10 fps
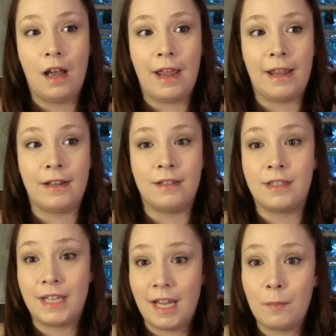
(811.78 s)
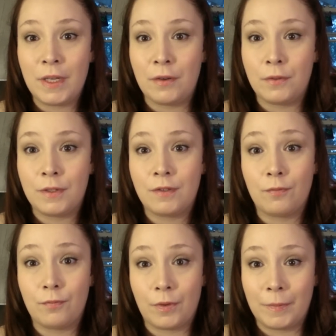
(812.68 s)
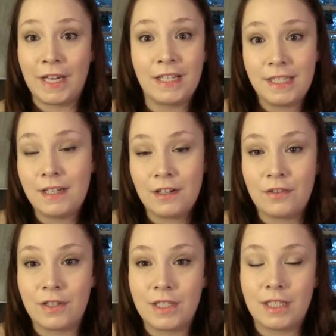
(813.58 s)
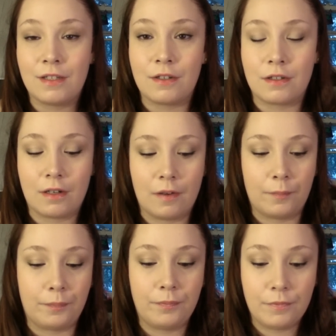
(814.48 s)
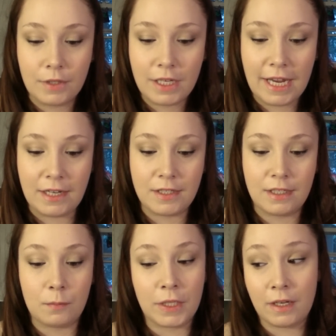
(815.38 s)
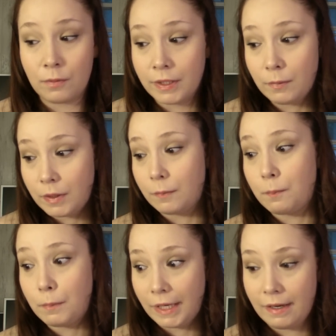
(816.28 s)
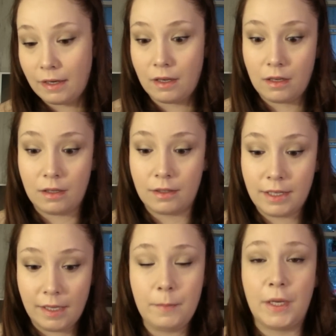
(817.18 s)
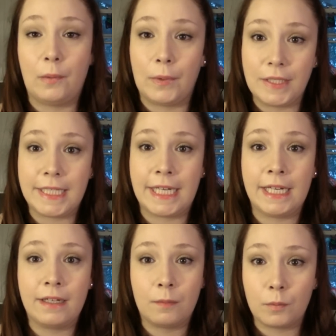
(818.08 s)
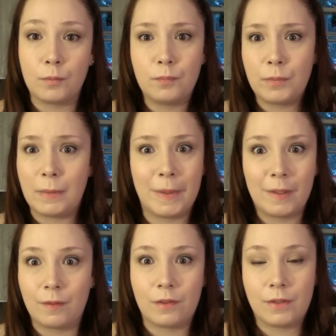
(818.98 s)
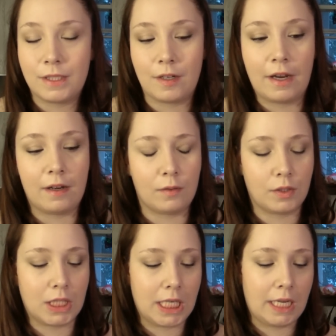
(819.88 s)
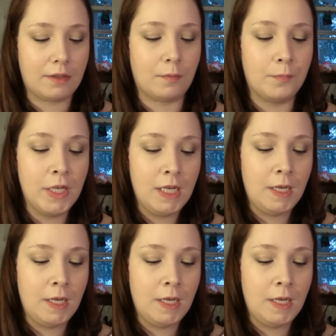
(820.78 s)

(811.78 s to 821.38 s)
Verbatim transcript: and cameos from the 1800s in her um, case and I'm like I really want to buy a cameo one day and I'm, maybe I'll do it today and I was looking at them